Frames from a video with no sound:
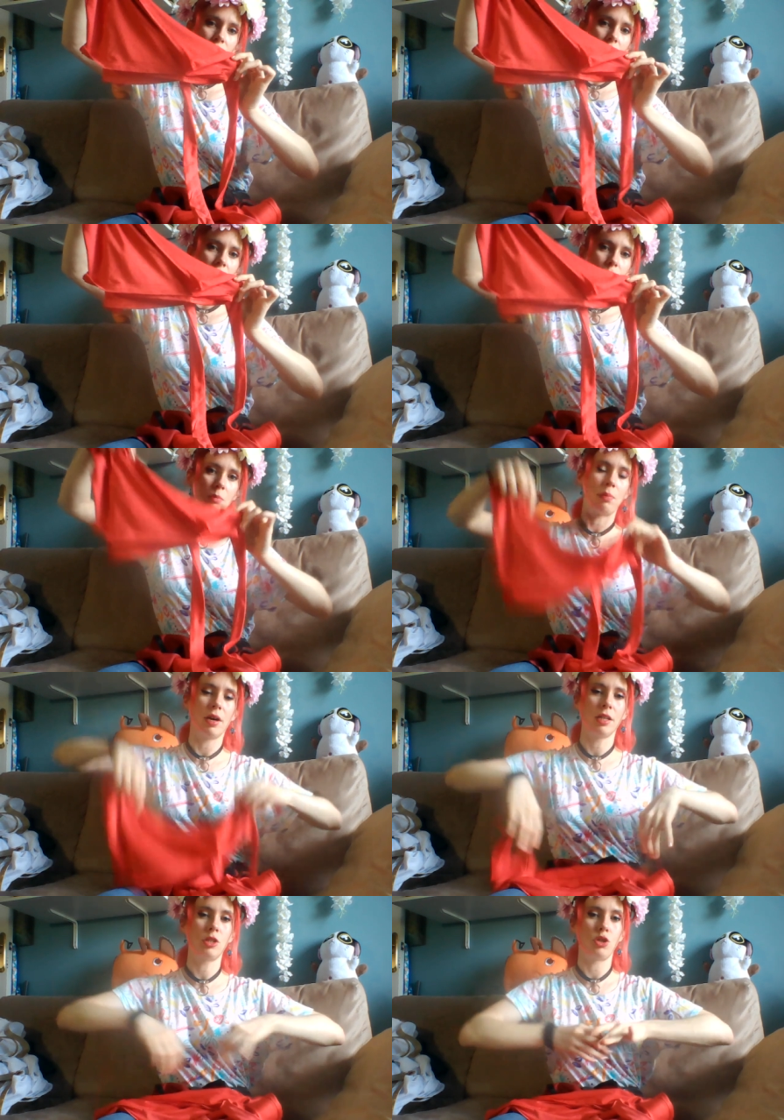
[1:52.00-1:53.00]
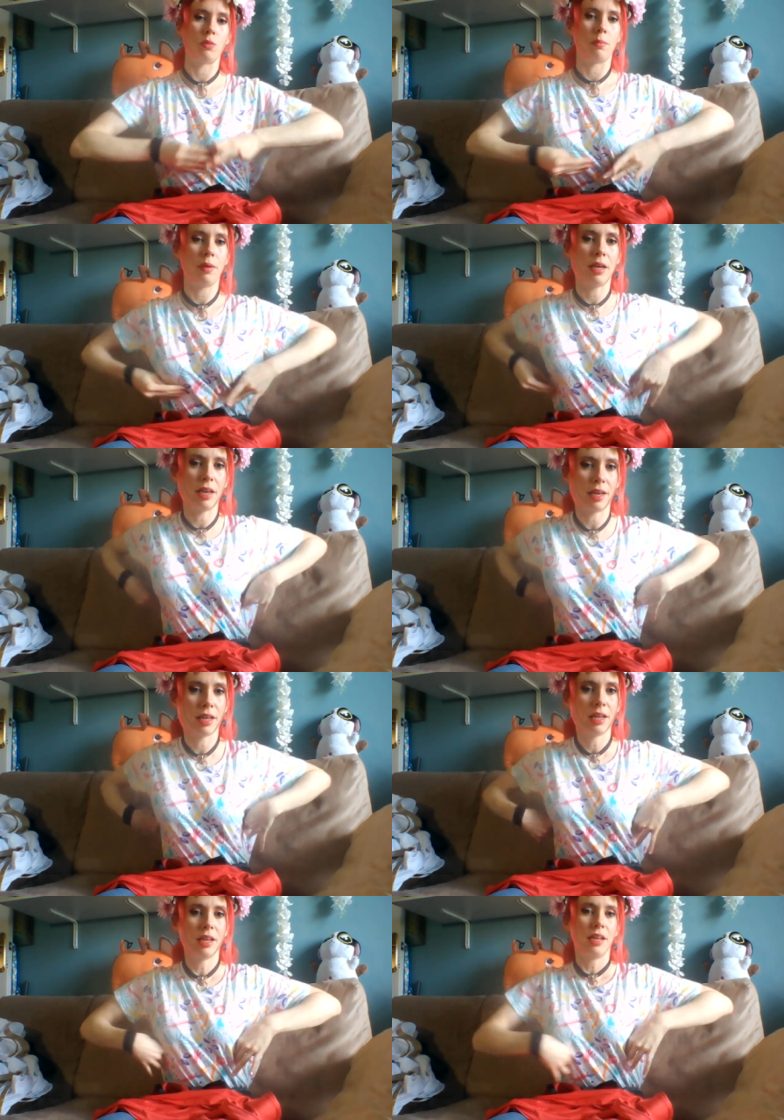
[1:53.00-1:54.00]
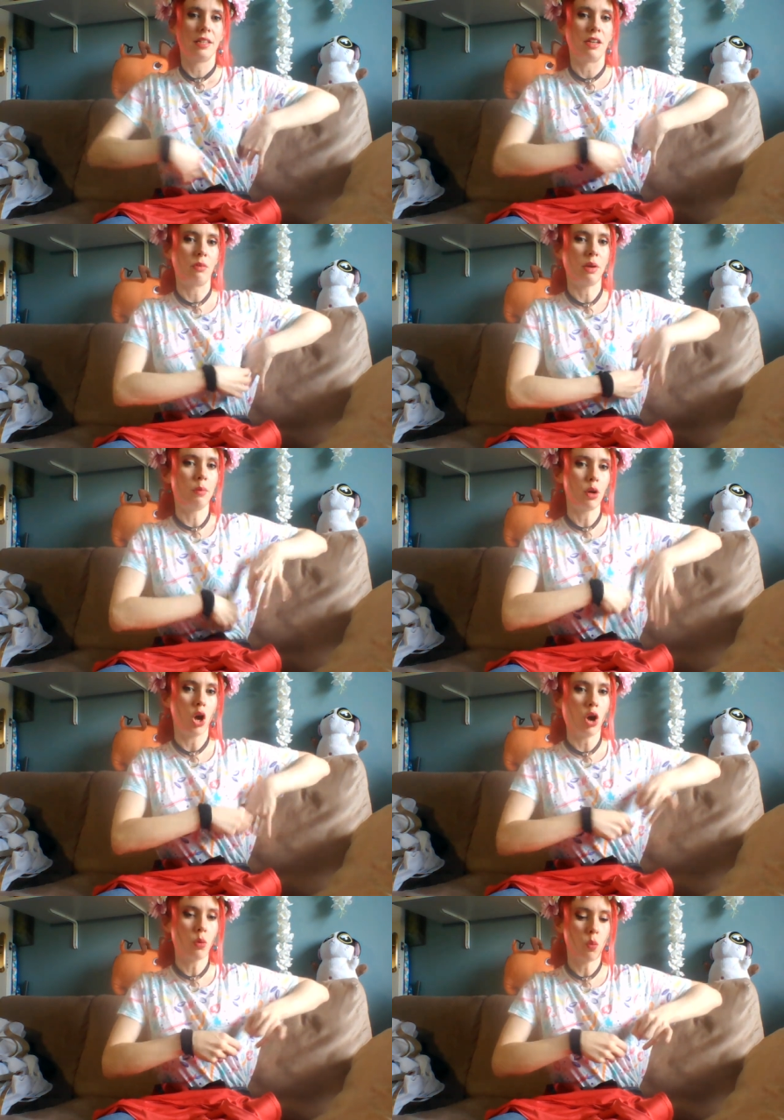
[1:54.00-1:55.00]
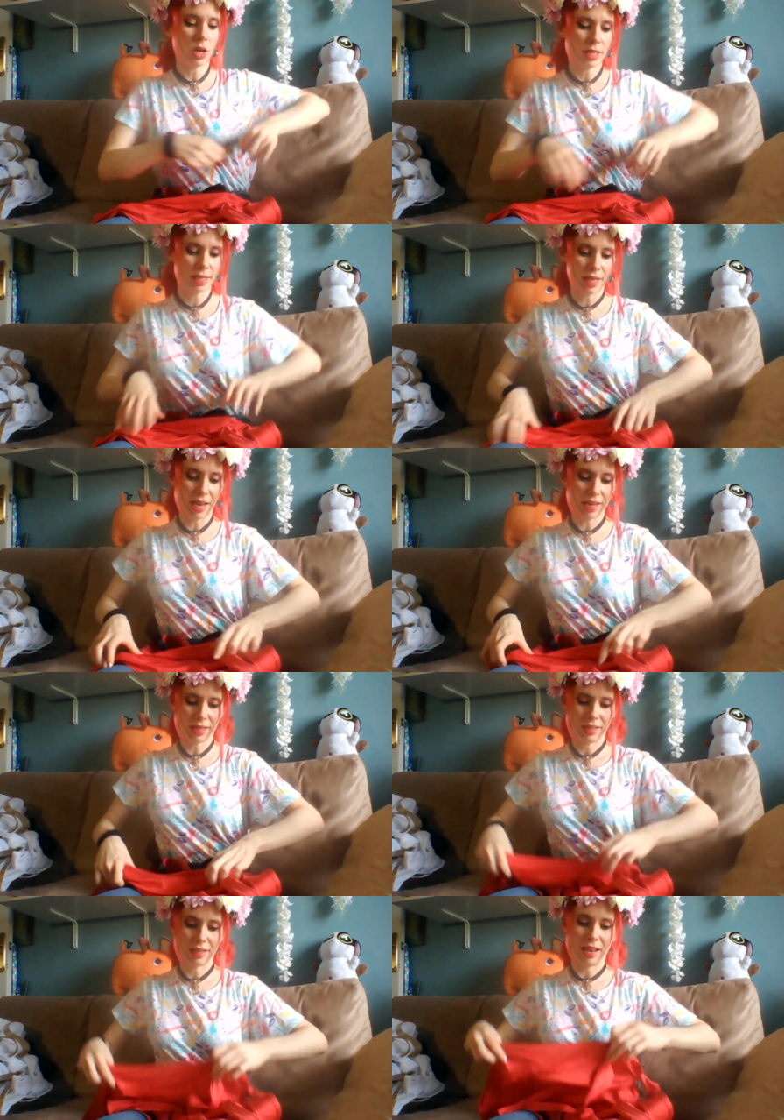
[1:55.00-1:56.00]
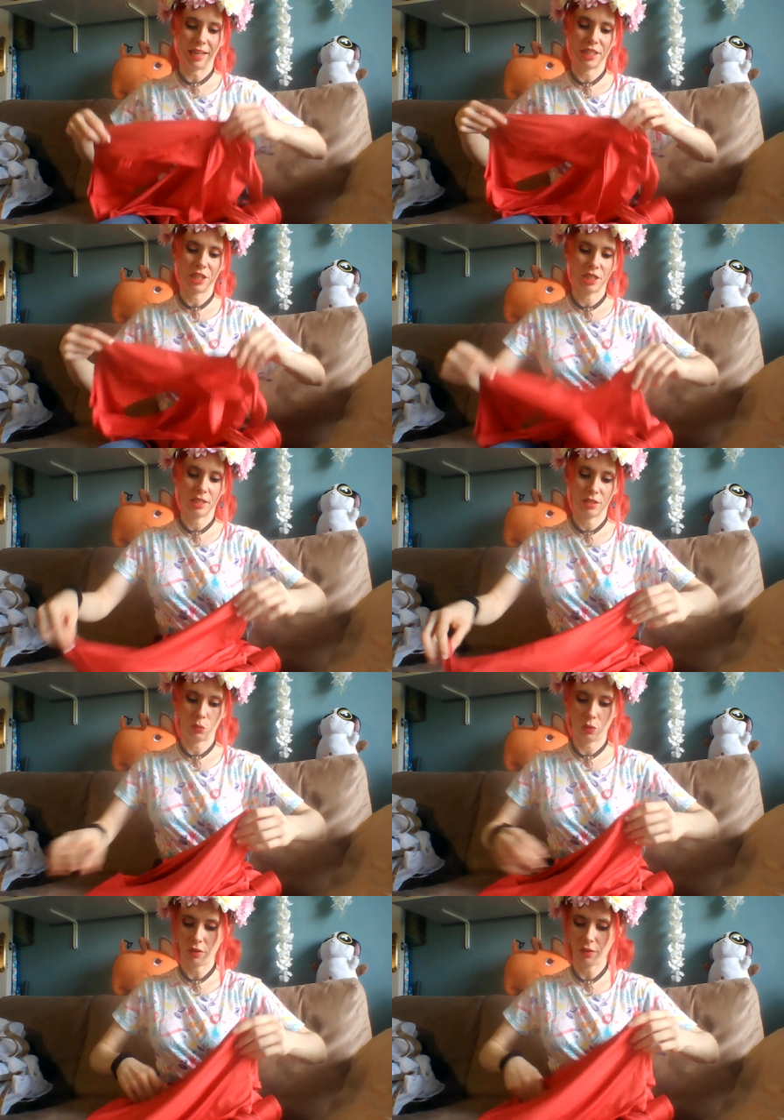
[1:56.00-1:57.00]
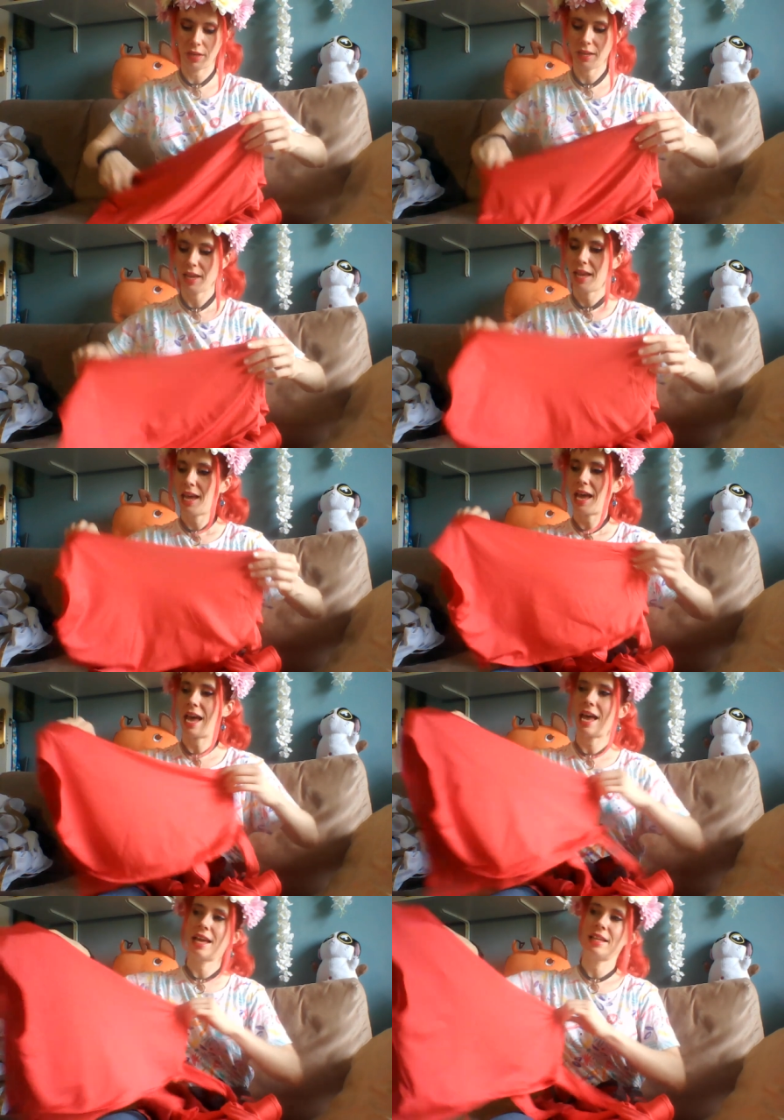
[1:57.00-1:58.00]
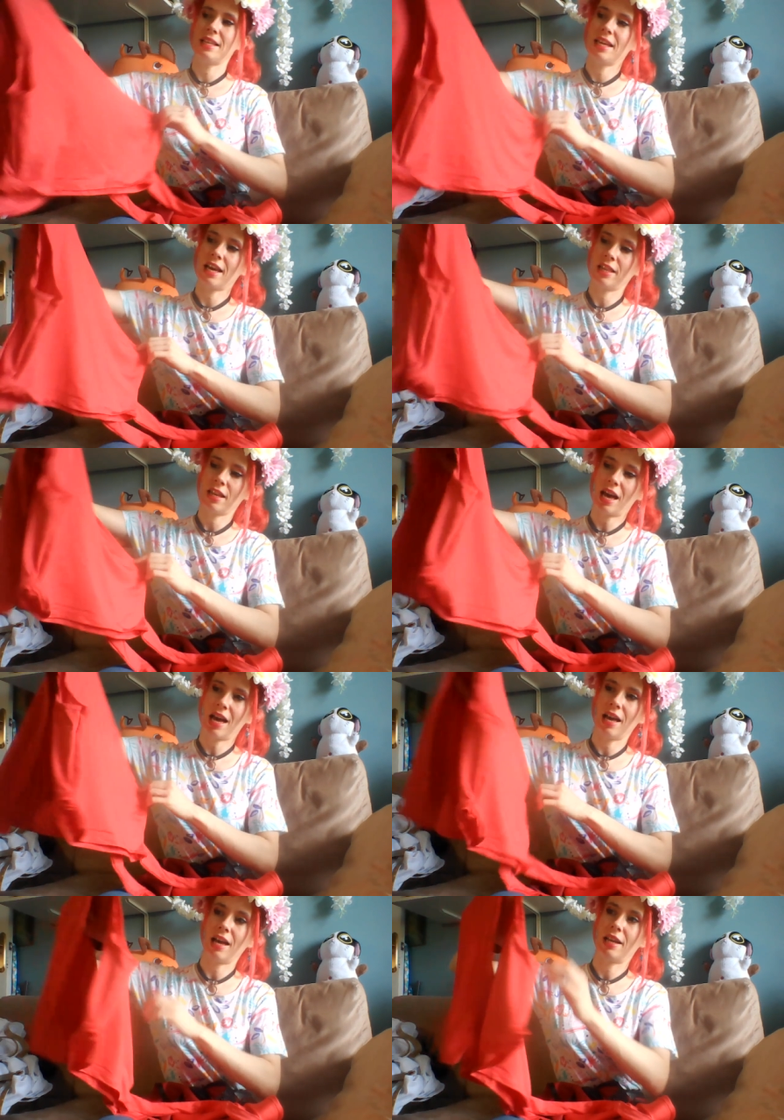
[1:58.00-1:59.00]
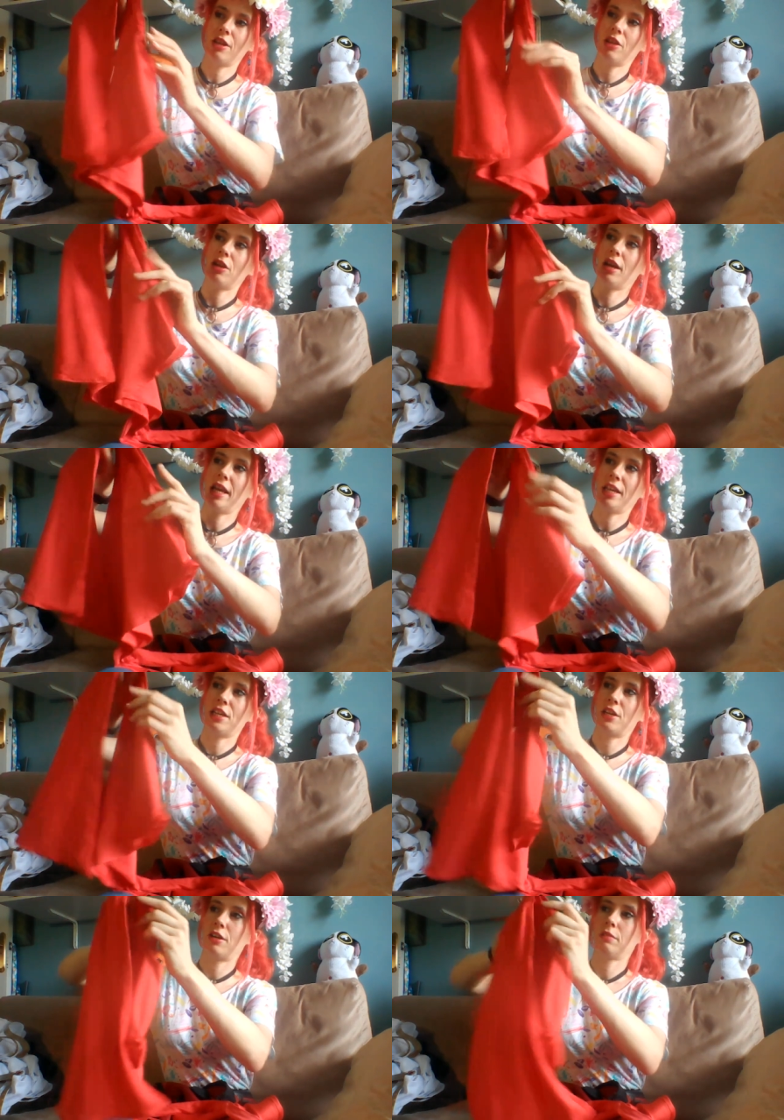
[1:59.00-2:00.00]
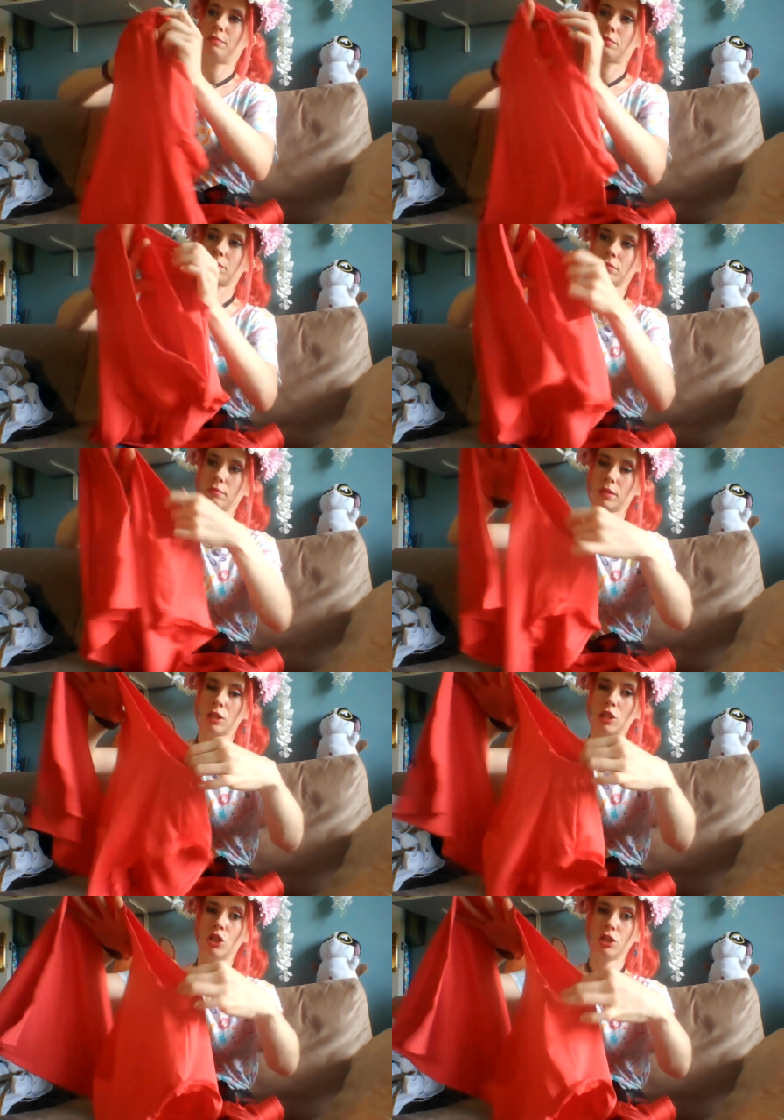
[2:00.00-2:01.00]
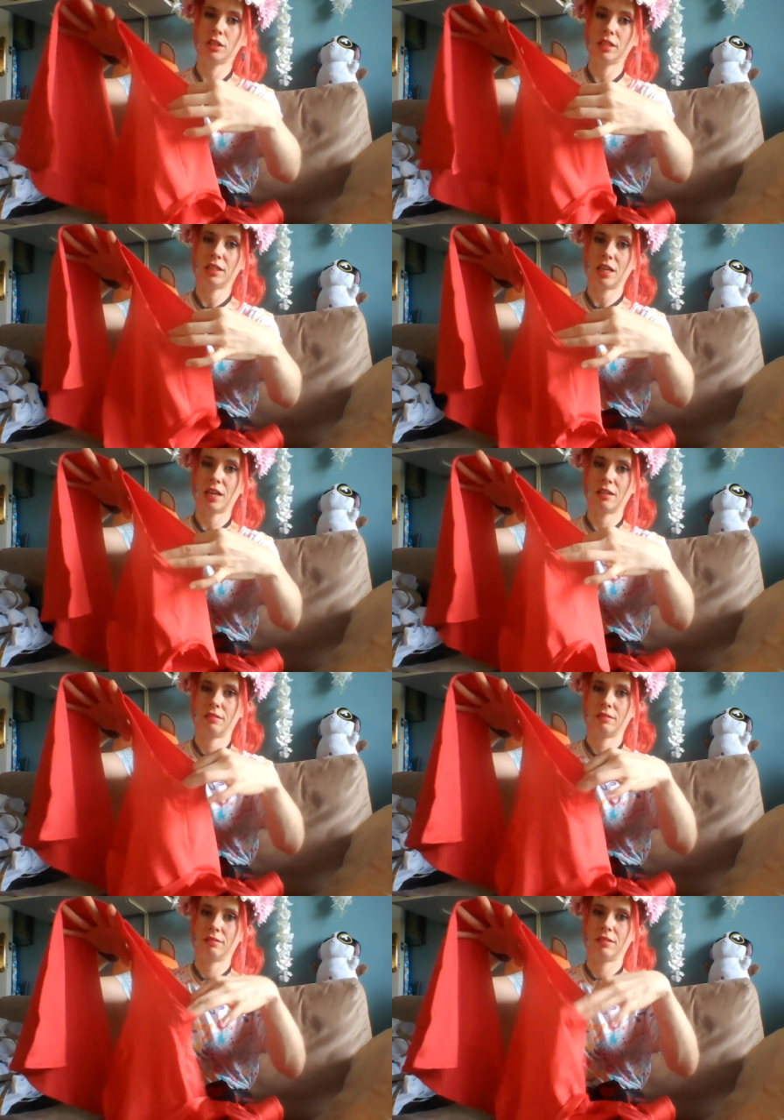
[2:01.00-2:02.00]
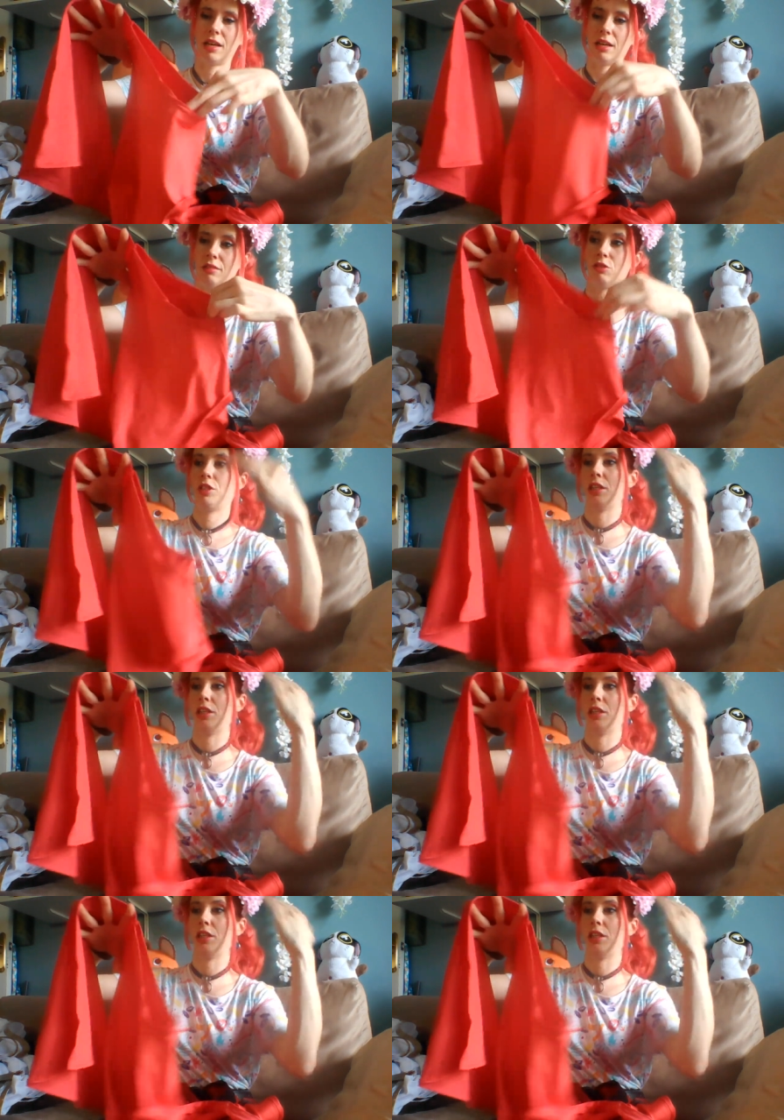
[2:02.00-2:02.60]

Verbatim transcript: the bottom part to make the ribbon on one side like she's wearing and they added another layer on the, the on